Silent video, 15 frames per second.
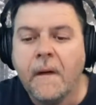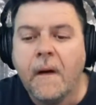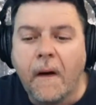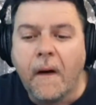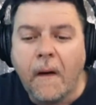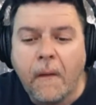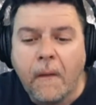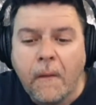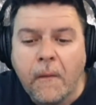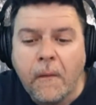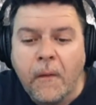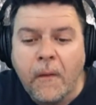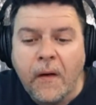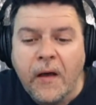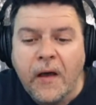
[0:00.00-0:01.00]

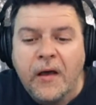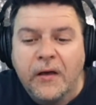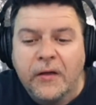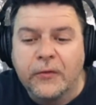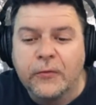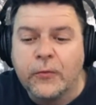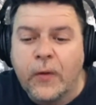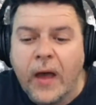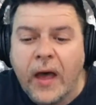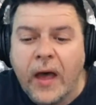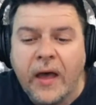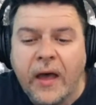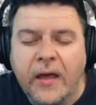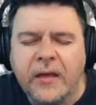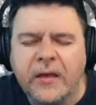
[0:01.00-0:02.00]
Oh, the
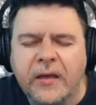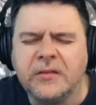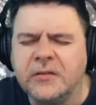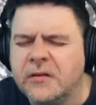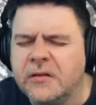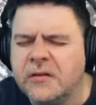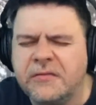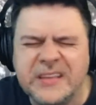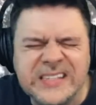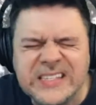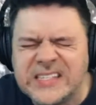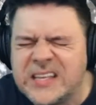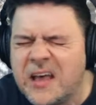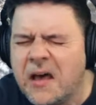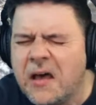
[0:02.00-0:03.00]
rising of the
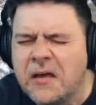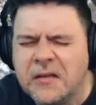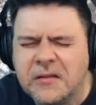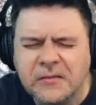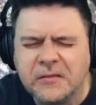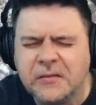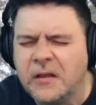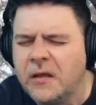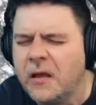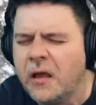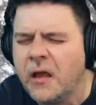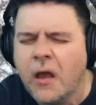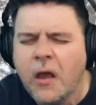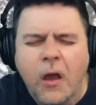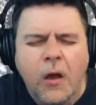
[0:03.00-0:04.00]
sun,
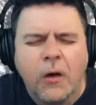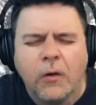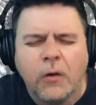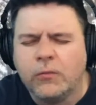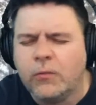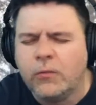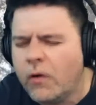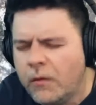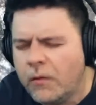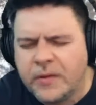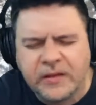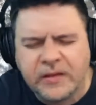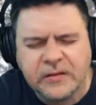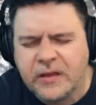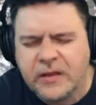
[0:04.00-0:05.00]

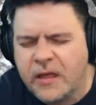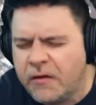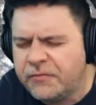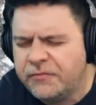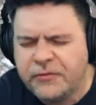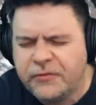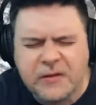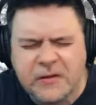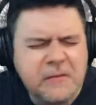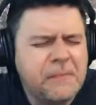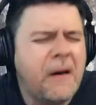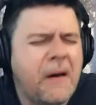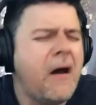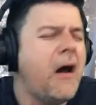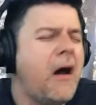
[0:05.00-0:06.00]
warming every
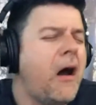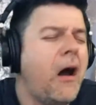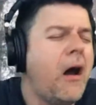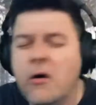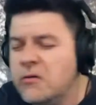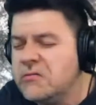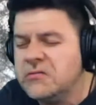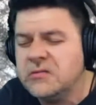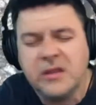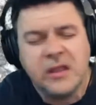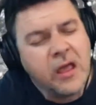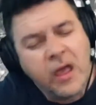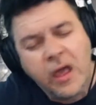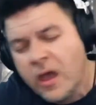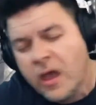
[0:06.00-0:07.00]

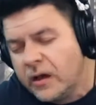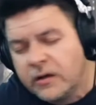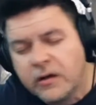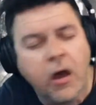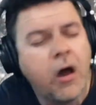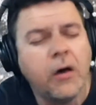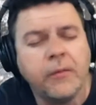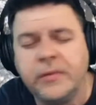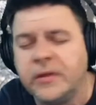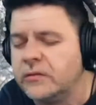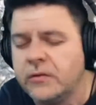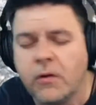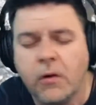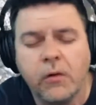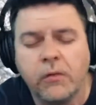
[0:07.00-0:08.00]
bone,
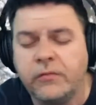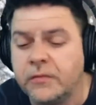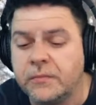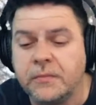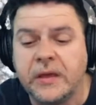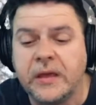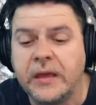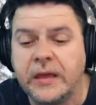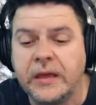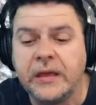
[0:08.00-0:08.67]
coming over me.